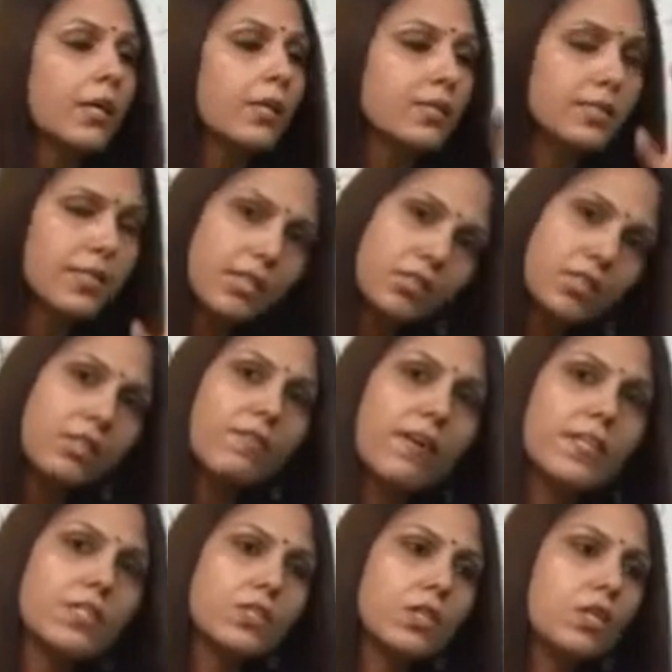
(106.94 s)
such
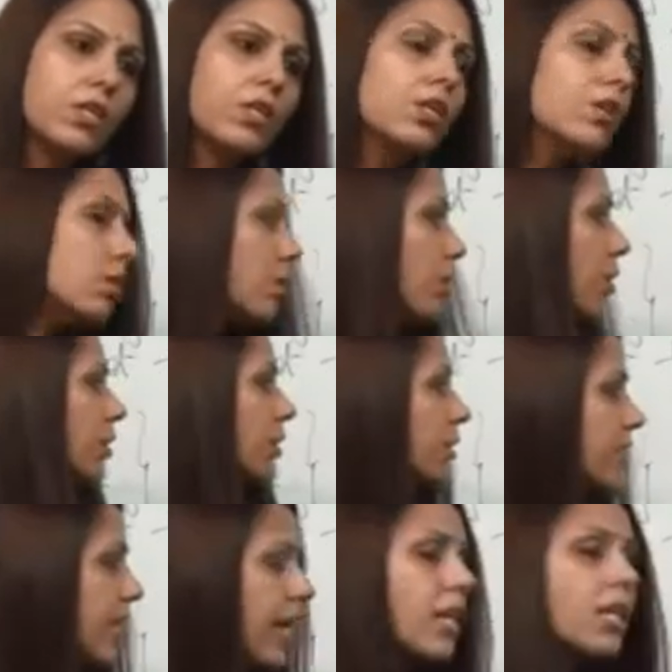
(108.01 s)
investor
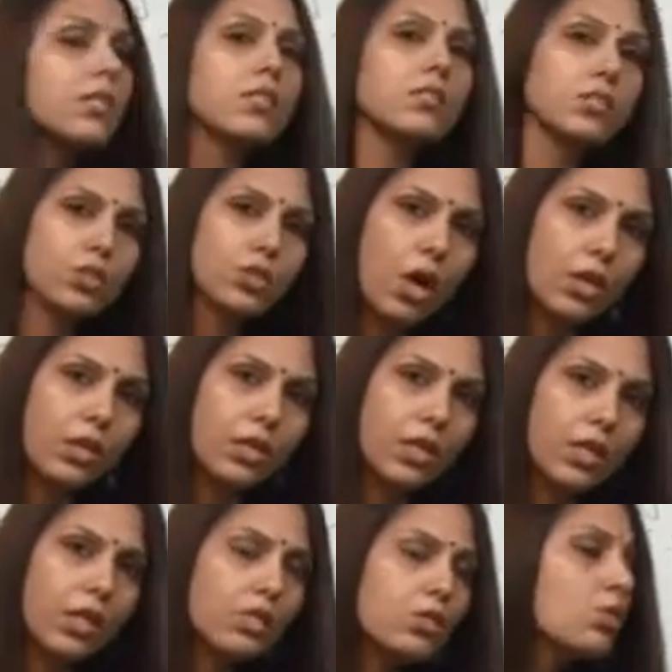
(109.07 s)
sell the
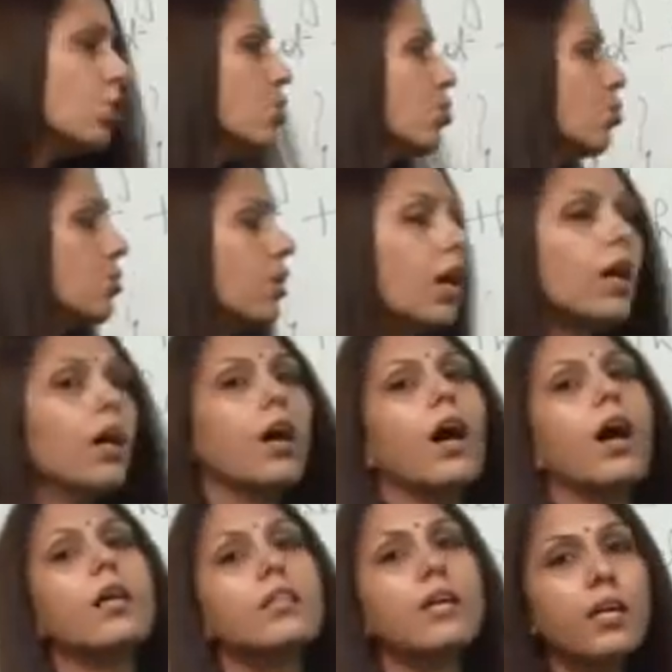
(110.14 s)
securities to the
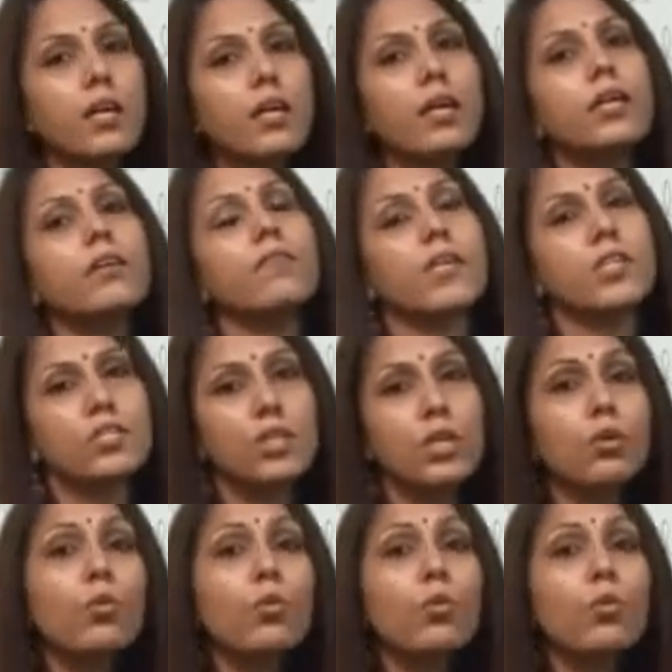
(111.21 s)
other investor